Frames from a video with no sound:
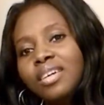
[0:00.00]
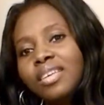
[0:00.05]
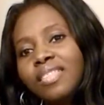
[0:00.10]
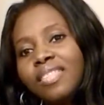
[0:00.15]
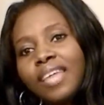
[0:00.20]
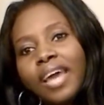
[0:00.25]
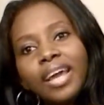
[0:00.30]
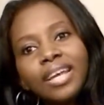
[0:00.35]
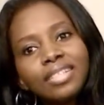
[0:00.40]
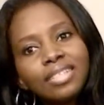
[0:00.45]

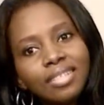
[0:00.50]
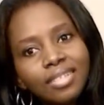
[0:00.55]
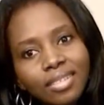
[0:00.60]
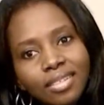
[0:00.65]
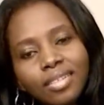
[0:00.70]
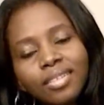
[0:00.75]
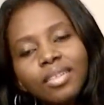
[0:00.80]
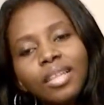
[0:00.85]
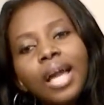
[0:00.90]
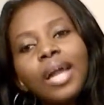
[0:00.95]
that's
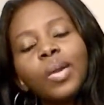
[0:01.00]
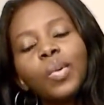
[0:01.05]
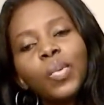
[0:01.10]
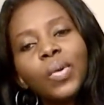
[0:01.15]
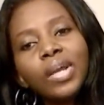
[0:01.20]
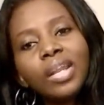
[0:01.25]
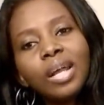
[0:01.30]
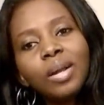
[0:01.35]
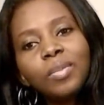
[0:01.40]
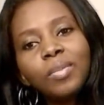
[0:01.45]
like
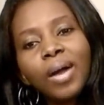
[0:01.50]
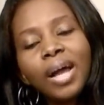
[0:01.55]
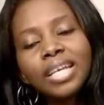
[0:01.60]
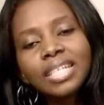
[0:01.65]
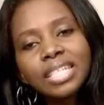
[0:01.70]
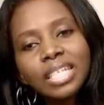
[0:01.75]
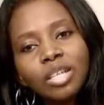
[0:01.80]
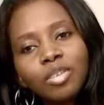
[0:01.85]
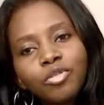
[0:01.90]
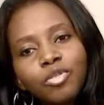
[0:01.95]
when I'm
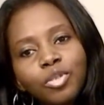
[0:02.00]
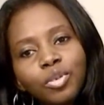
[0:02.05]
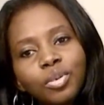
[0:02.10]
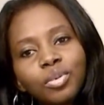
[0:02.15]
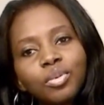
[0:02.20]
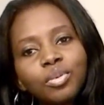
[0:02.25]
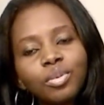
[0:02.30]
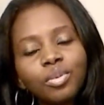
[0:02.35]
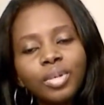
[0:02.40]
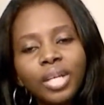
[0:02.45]
asking
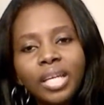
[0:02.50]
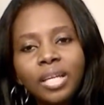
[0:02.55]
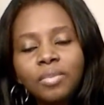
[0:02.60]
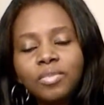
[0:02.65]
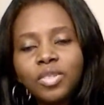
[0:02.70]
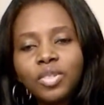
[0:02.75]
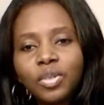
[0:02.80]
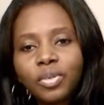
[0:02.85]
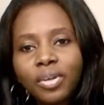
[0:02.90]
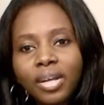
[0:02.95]
for Him
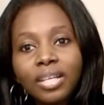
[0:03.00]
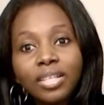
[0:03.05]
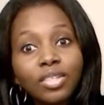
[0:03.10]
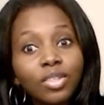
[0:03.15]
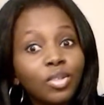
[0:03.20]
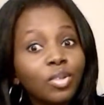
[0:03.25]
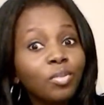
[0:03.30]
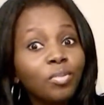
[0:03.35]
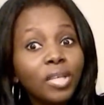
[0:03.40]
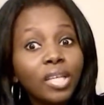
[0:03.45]
to
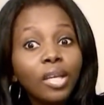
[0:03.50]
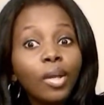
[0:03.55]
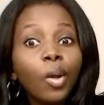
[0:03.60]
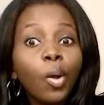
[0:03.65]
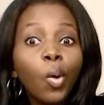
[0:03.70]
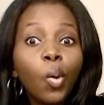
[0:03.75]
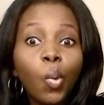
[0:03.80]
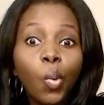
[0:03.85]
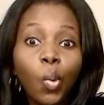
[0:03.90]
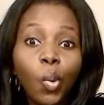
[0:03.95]
rescue me,
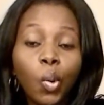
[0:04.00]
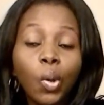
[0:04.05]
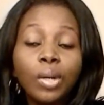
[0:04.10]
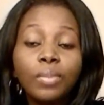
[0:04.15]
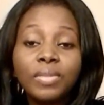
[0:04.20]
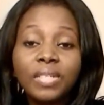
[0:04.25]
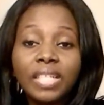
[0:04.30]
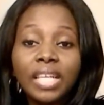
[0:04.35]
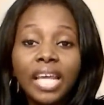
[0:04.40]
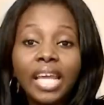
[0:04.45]
or I'm
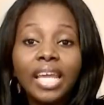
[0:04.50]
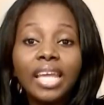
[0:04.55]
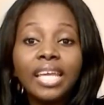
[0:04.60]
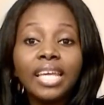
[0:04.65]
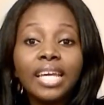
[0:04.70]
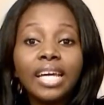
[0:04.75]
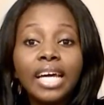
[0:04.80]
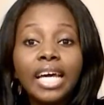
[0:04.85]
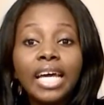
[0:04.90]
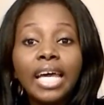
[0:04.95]

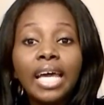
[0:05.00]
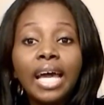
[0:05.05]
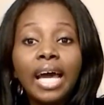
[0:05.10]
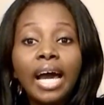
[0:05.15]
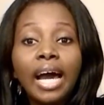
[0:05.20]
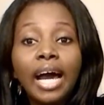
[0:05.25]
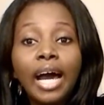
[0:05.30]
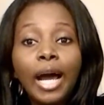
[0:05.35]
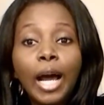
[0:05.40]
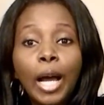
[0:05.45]
saying
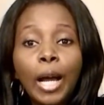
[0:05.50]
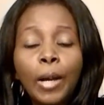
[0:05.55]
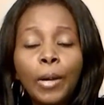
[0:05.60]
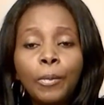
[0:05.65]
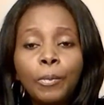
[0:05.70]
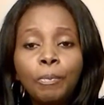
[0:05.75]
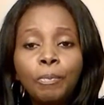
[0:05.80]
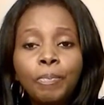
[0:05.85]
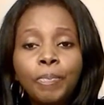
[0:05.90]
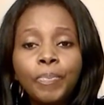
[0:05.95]

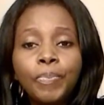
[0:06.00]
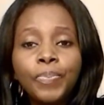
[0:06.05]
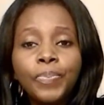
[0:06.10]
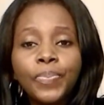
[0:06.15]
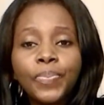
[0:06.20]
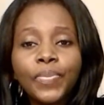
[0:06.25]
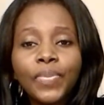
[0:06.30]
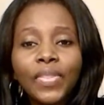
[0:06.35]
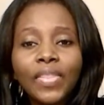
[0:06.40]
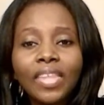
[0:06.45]
I'm
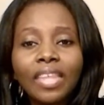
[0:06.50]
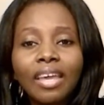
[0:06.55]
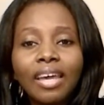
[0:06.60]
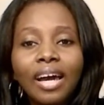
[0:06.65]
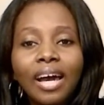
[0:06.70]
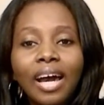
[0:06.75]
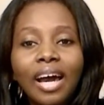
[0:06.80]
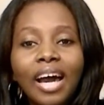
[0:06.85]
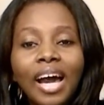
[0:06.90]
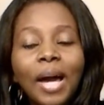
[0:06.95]

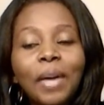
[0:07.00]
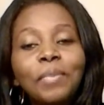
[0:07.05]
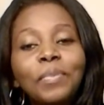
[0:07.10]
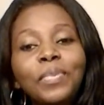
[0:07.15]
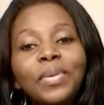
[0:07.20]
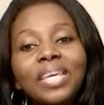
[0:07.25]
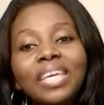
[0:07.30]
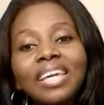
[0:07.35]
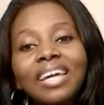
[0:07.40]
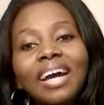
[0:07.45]

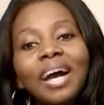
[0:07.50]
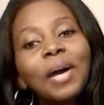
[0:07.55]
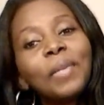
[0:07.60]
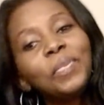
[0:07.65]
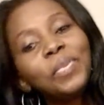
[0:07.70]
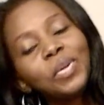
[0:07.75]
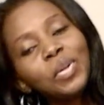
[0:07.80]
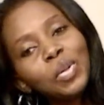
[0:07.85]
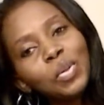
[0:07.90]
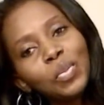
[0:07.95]
being
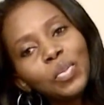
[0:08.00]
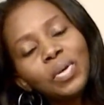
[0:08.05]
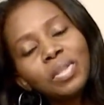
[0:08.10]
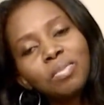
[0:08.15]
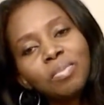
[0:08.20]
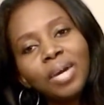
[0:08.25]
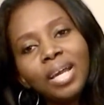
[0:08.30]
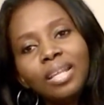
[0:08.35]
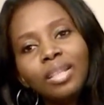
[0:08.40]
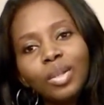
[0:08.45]
happy with
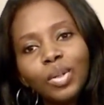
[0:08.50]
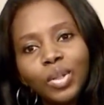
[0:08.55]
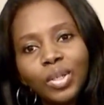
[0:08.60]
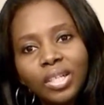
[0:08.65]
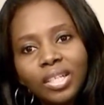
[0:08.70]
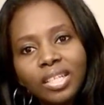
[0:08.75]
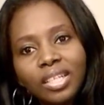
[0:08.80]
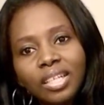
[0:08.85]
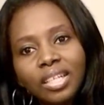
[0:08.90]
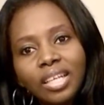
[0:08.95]
my
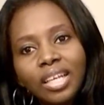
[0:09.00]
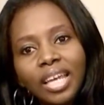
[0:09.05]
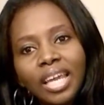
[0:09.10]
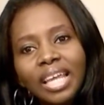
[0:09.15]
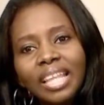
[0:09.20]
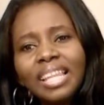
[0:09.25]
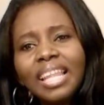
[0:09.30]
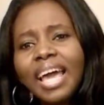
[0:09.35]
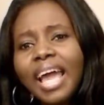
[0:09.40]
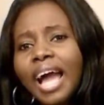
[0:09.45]
Lord.
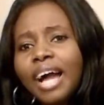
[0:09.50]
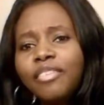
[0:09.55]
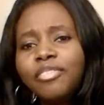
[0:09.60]
Like I